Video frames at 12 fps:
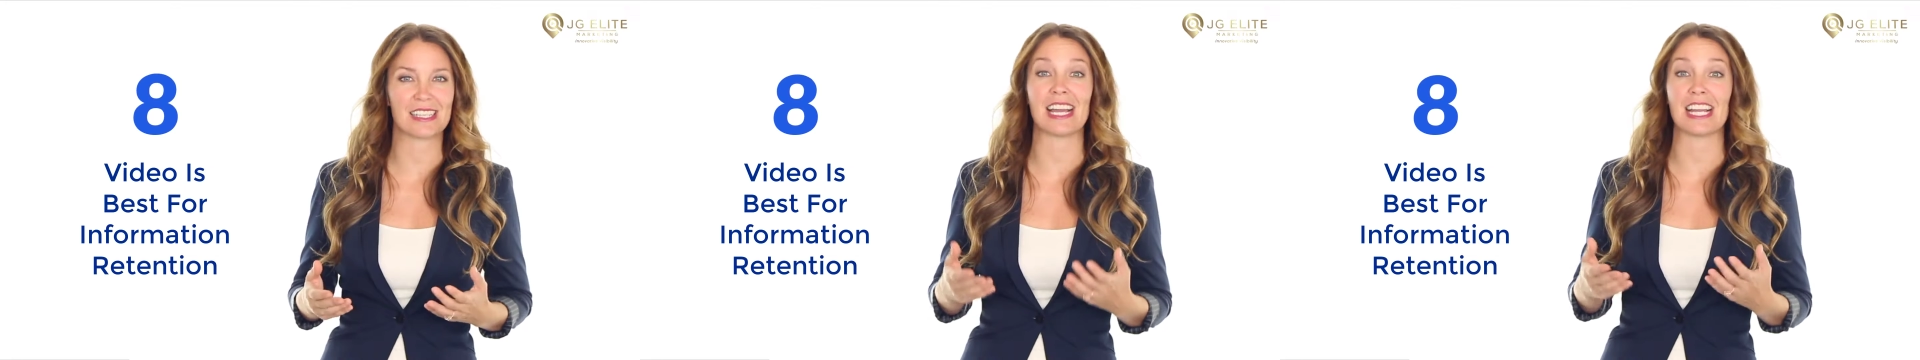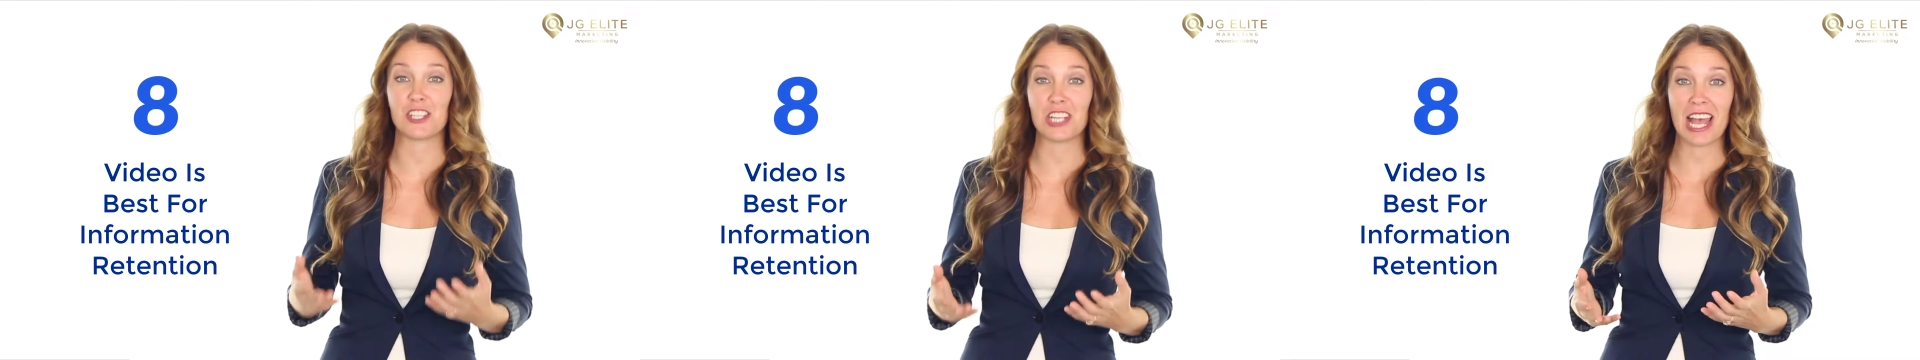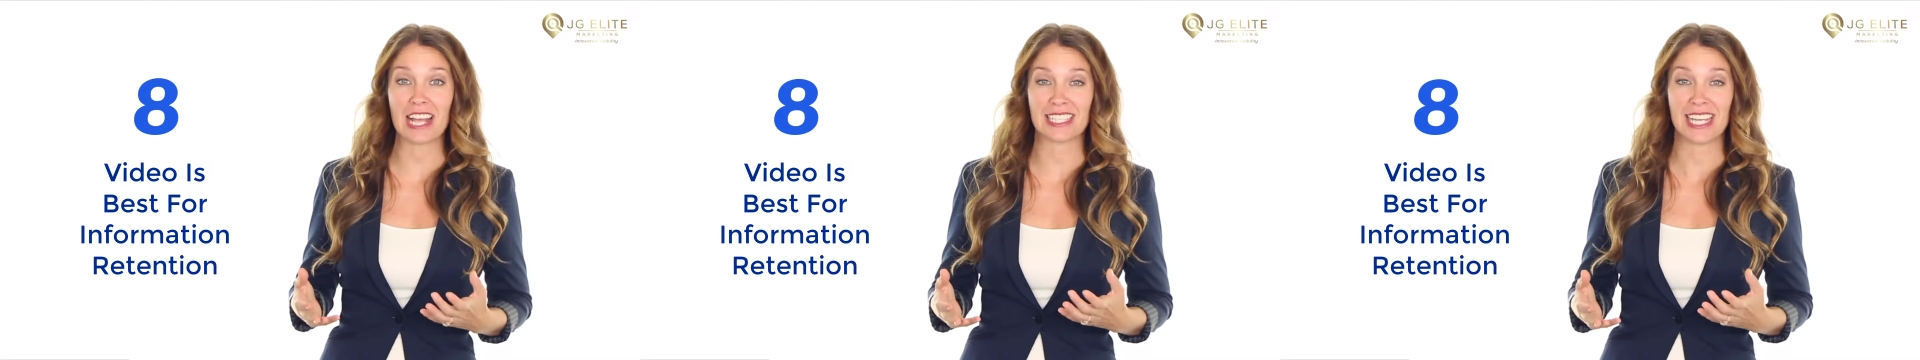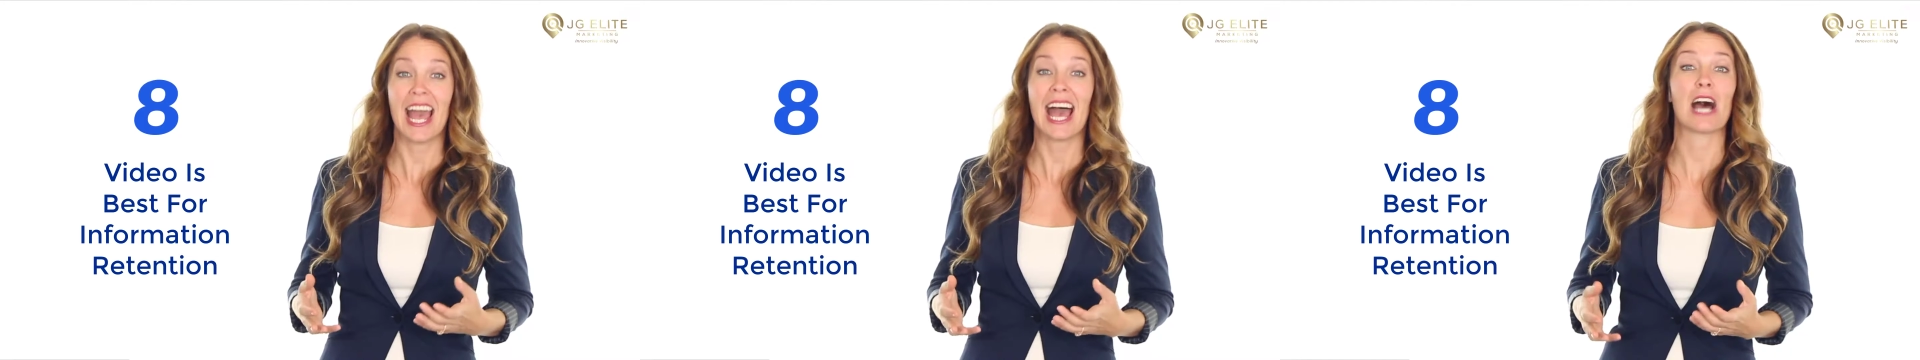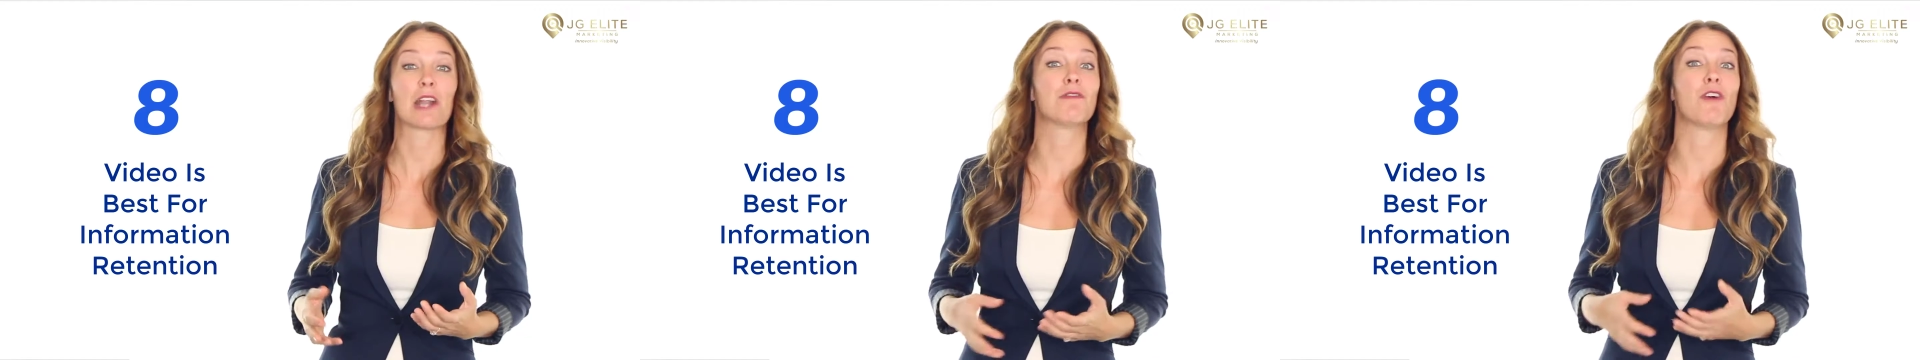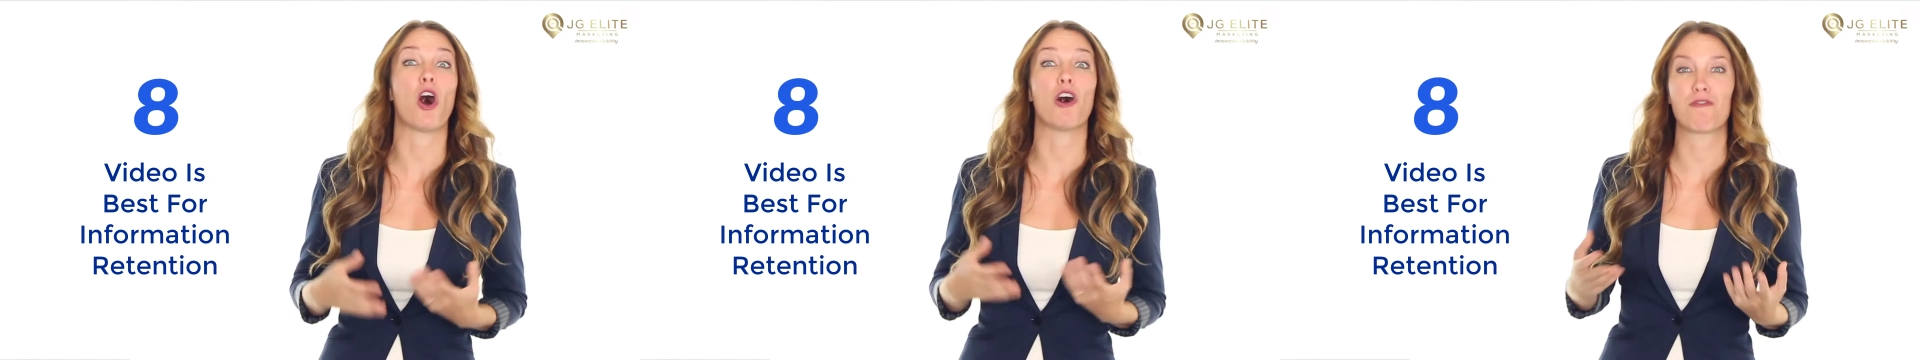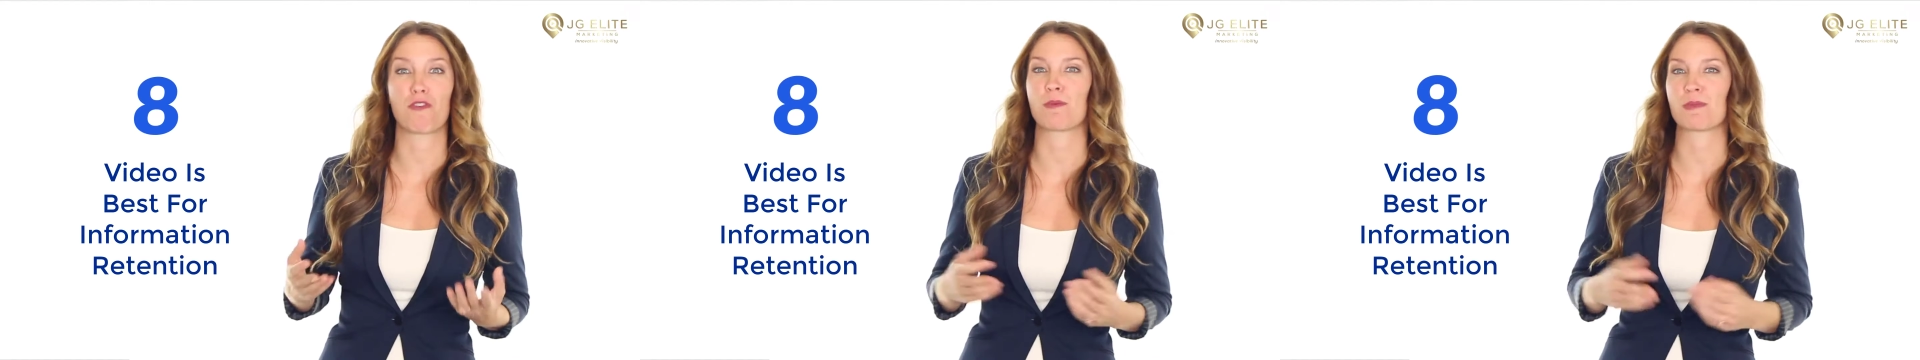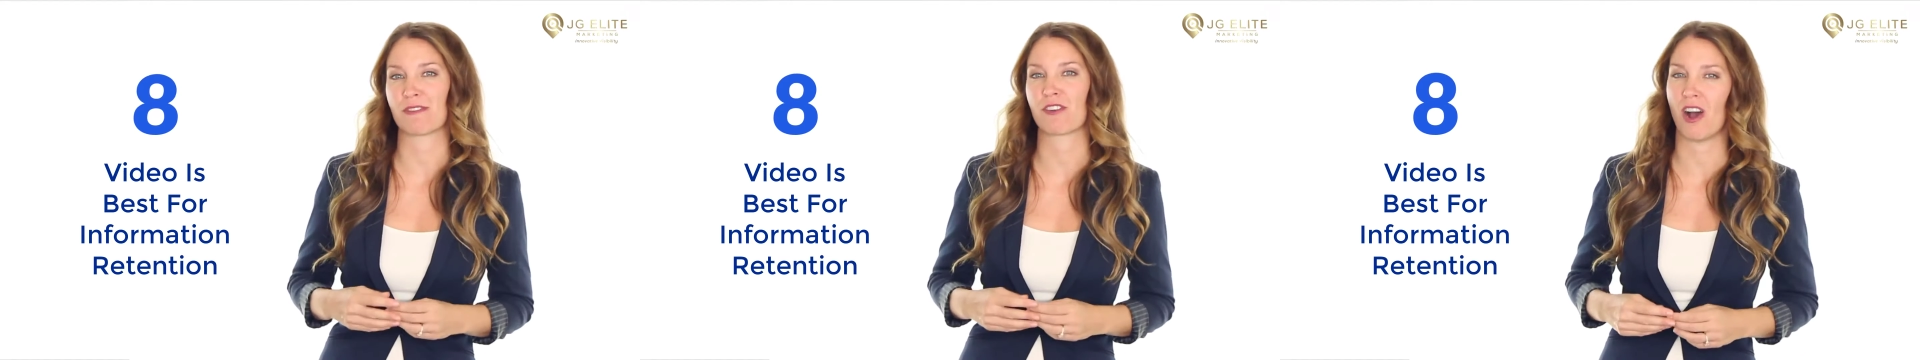digest out of all
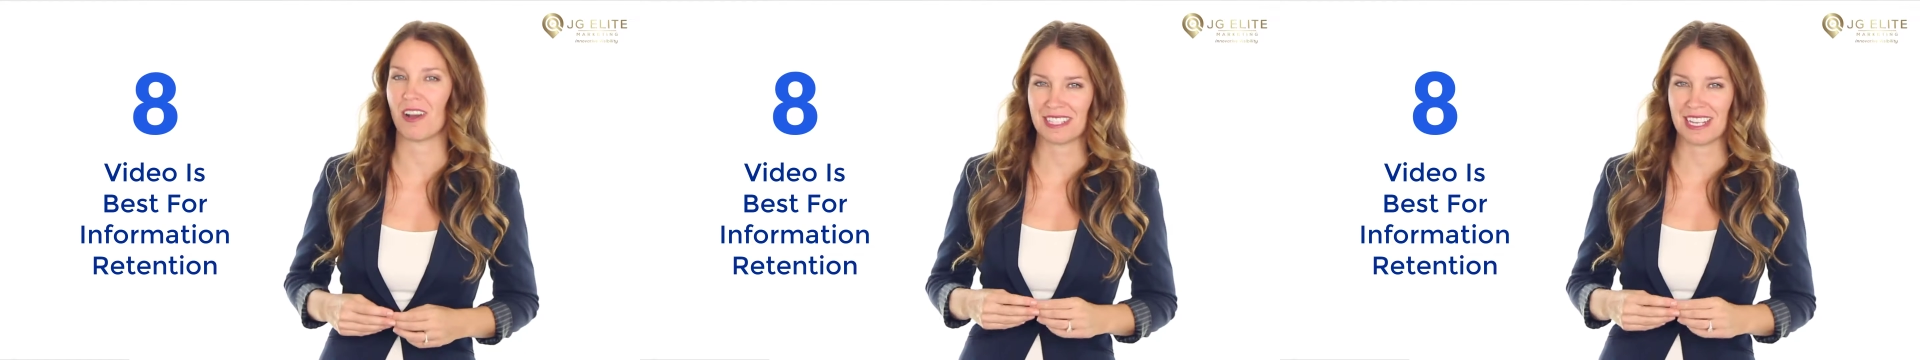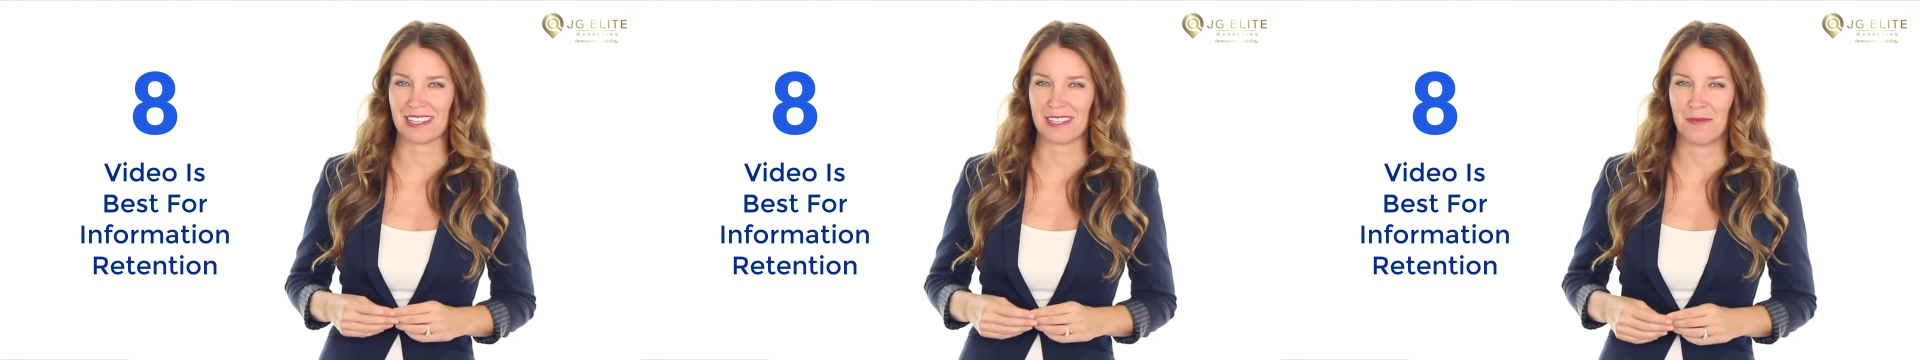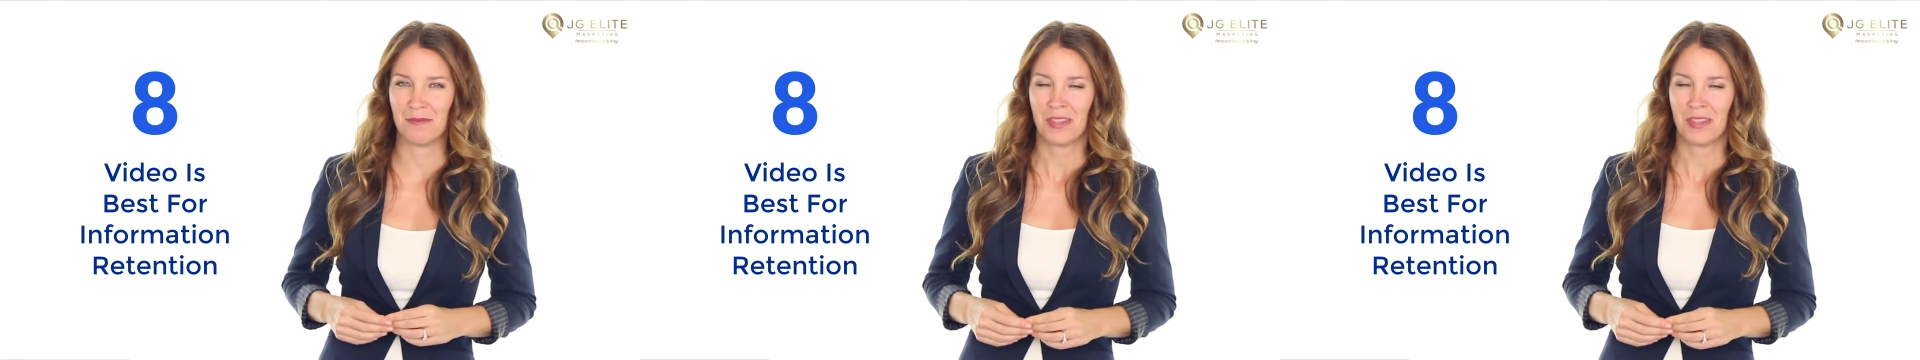forms of content.